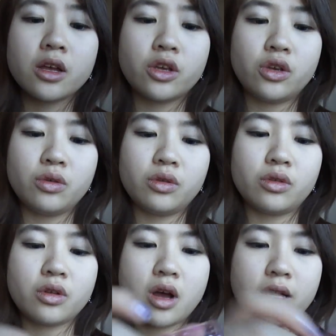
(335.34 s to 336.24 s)
cute
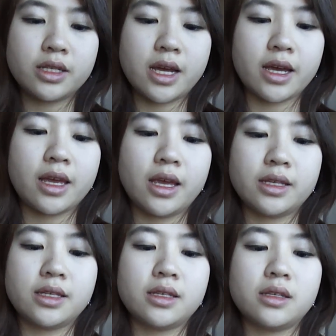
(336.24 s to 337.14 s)
little contact
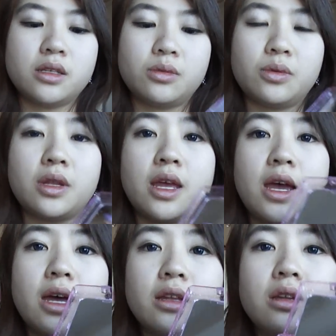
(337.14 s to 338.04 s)
cases where they
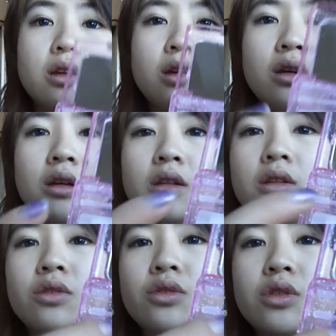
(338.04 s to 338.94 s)
had the
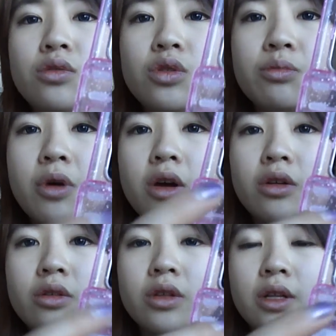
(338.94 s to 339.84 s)
little solution
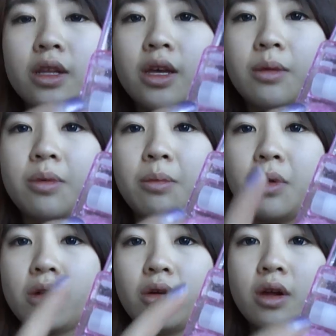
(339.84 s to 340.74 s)
bottle, the clip, a
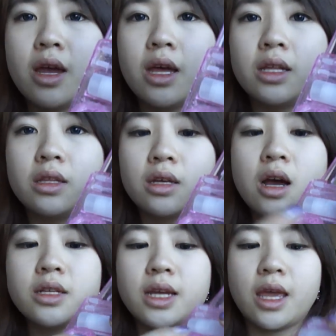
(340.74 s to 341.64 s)
mirror, and the
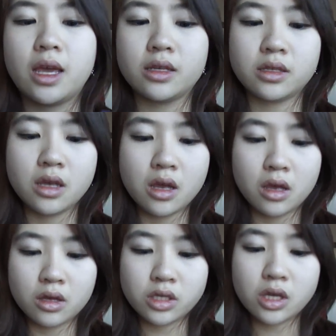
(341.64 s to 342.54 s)
contact case.
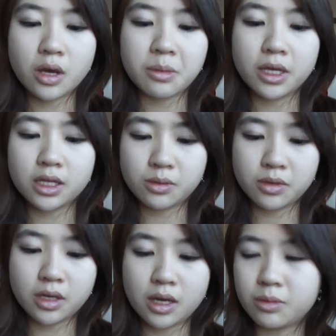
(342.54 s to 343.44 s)
So, I mean, it's
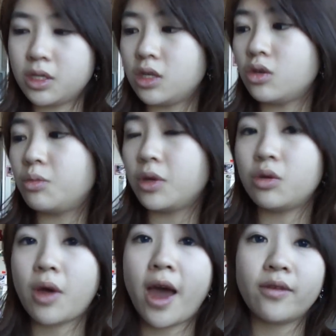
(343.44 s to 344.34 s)
really up to you, but
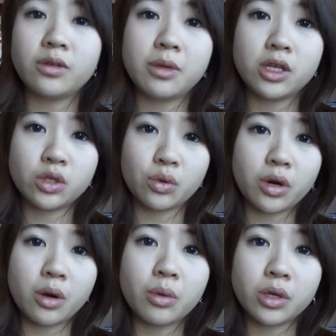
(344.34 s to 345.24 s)
you have to make
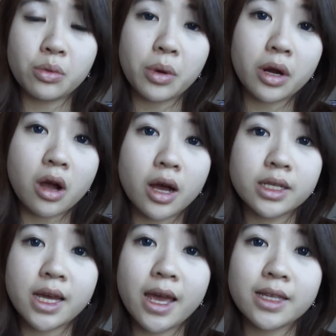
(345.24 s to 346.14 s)
sure when you wear
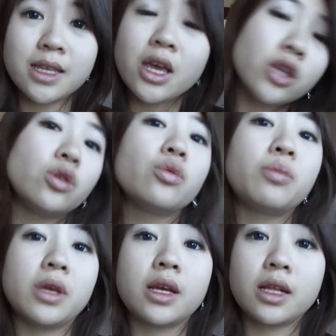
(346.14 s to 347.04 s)
contacts,
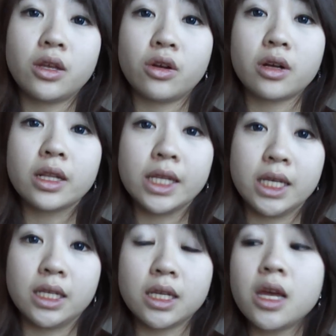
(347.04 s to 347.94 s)
you're
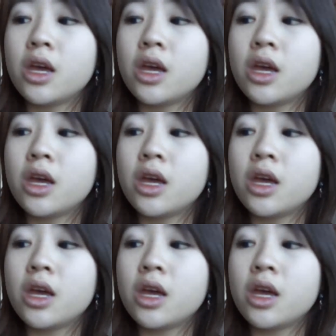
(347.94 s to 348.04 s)
clean.